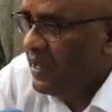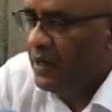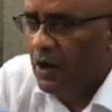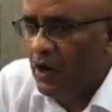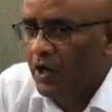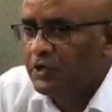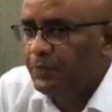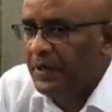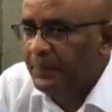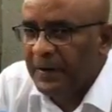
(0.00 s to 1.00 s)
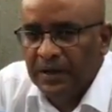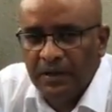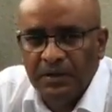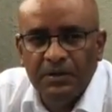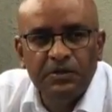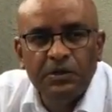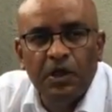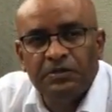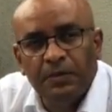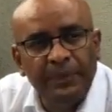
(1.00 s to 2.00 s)
urge people not
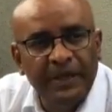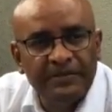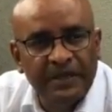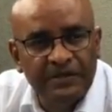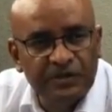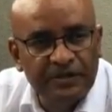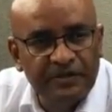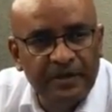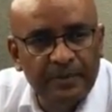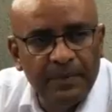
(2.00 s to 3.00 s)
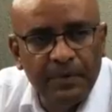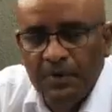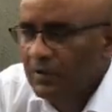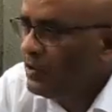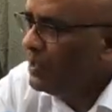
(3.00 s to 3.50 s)
to pay attention to them. Not